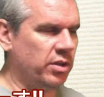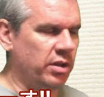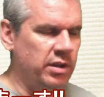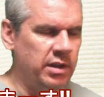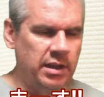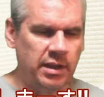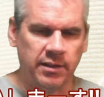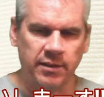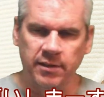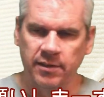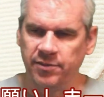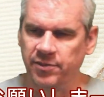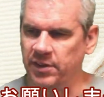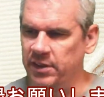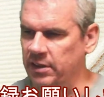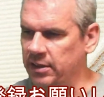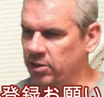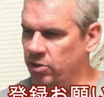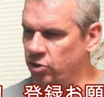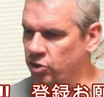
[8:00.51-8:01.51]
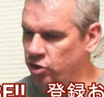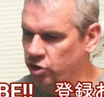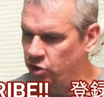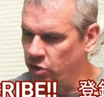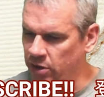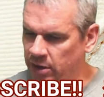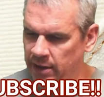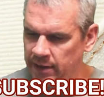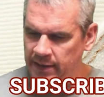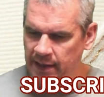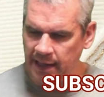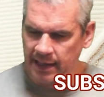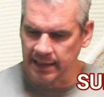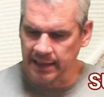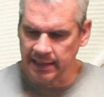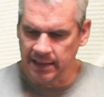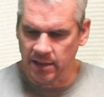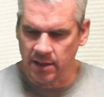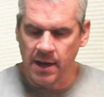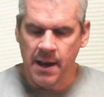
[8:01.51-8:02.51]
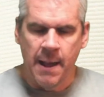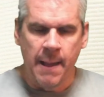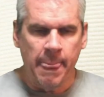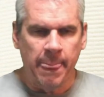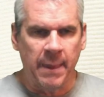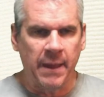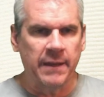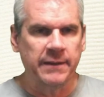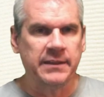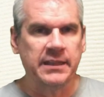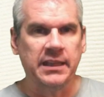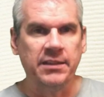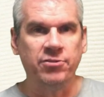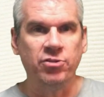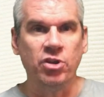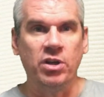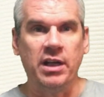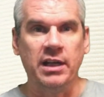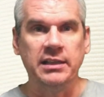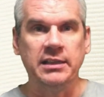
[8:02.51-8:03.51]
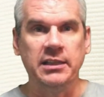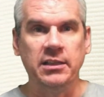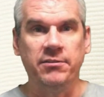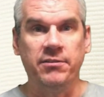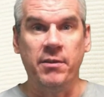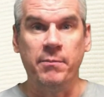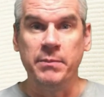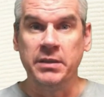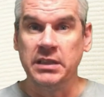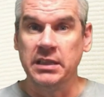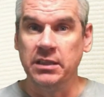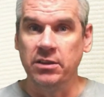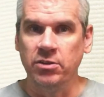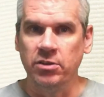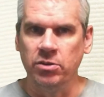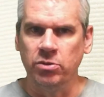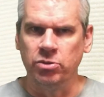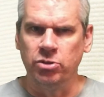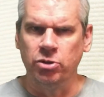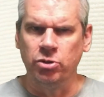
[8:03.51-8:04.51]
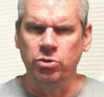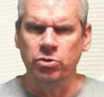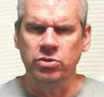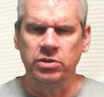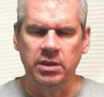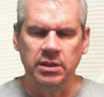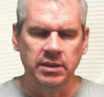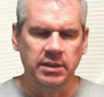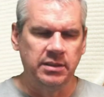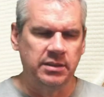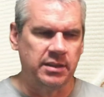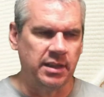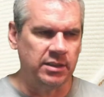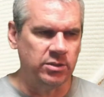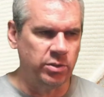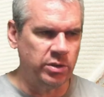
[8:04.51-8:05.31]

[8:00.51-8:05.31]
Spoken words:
got a fairly good shot of that here to give you an idea of the materials used in these guys.